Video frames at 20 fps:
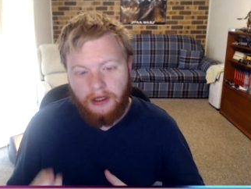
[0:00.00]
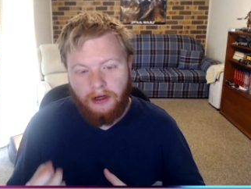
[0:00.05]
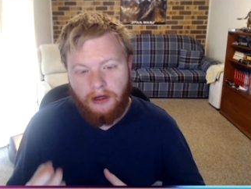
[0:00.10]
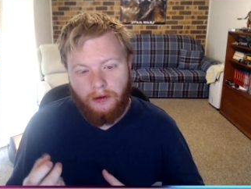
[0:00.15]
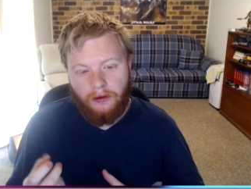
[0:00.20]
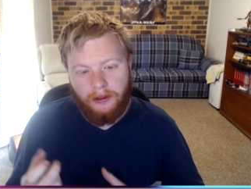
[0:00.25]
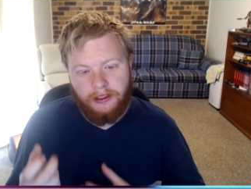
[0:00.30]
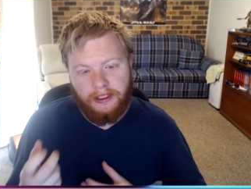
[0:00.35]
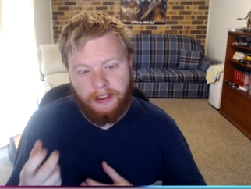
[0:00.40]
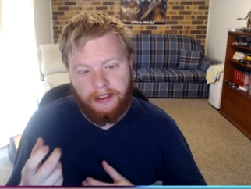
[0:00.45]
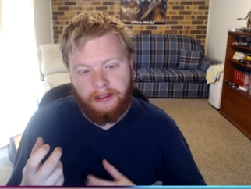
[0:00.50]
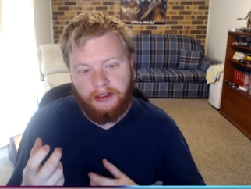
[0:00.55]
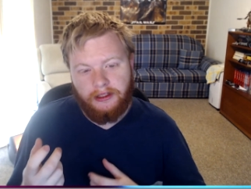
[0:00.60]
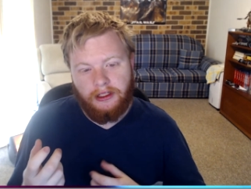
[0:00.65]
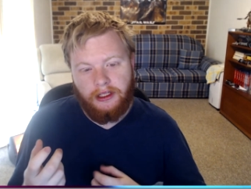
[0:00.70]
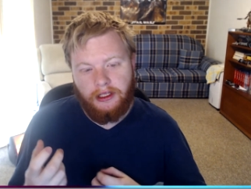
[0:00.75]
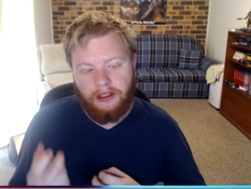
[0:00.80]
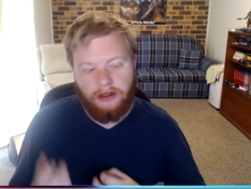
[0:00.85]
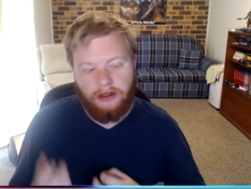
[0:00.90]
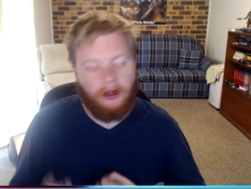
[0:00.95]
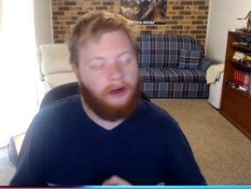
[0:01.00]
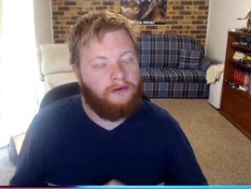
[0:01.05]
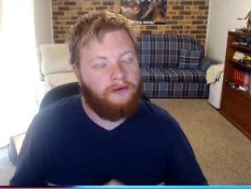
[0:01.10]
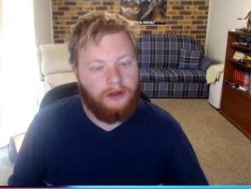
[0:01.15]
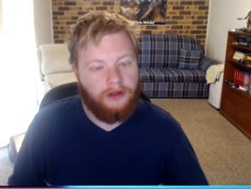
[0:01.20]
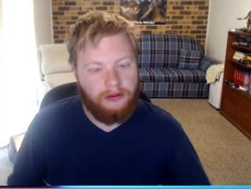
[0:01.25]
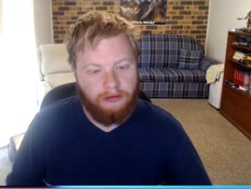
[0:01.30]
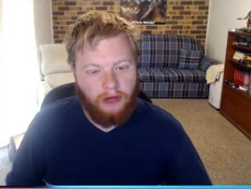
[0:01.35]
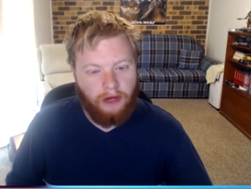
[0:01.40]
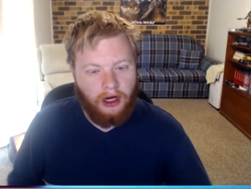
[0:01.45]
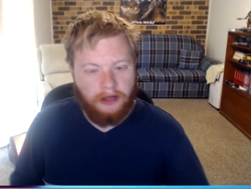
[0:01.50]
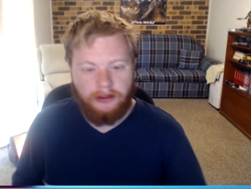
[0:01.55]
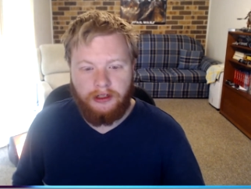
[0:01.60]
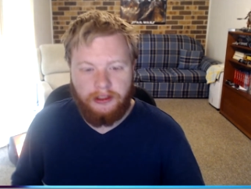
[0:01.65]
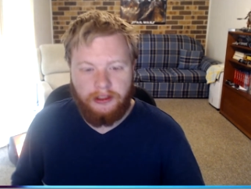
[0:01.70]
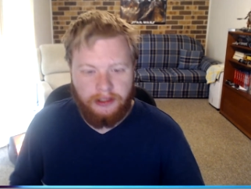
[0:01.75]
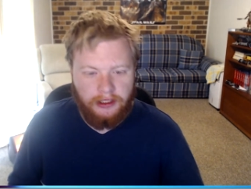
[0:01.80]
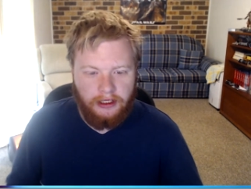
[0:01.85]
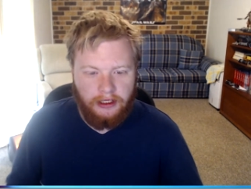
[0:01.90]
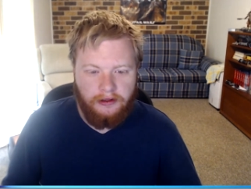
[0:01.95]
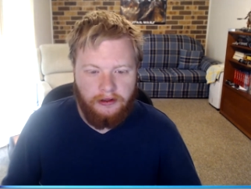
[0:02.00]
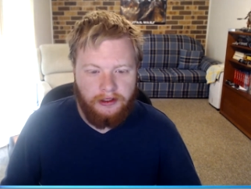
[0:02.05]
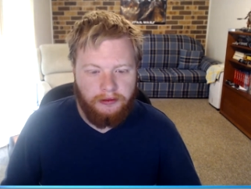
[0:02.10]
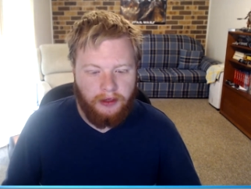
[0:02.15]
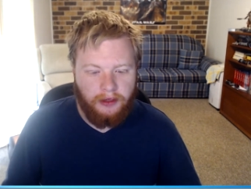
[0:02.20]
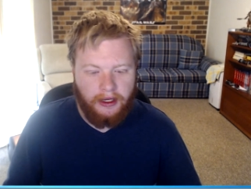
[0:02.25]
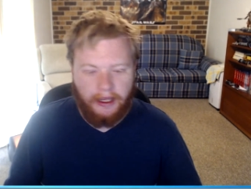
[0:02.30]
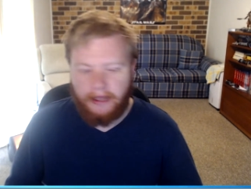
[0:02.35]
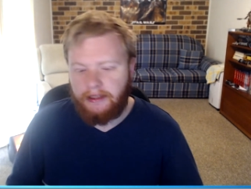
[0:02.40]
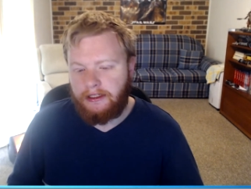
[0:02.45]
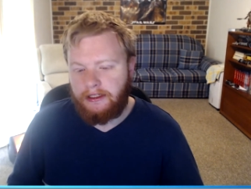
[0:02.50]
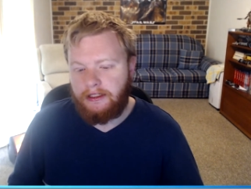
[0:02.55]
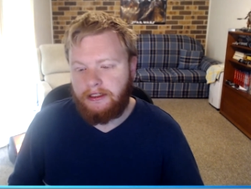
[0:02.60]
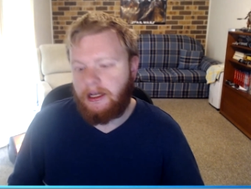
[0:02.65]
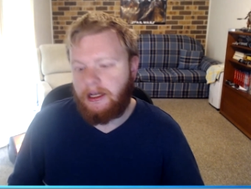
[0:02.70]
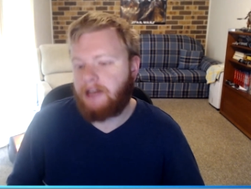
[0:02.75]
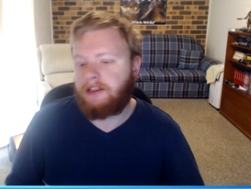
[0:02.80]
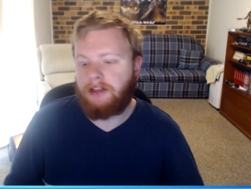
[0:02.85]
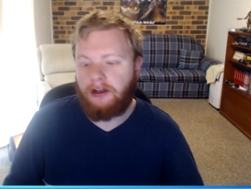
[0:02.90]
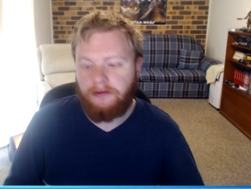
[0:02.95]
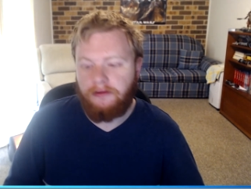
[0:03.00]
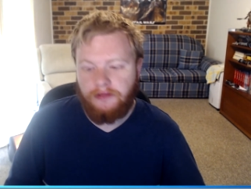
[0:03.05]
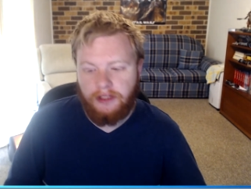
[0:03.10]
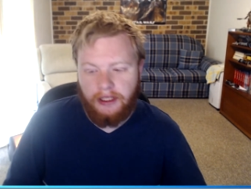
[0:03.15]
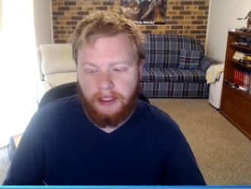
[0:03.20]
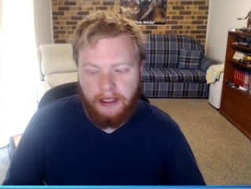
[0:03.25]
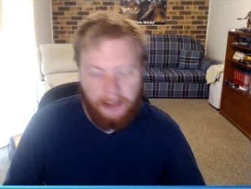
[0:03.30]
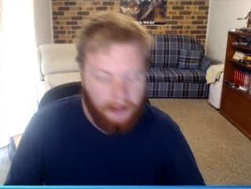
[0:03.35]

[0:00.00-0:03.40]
was in the Clone Wars Micro series by Genndy Tartakovsky.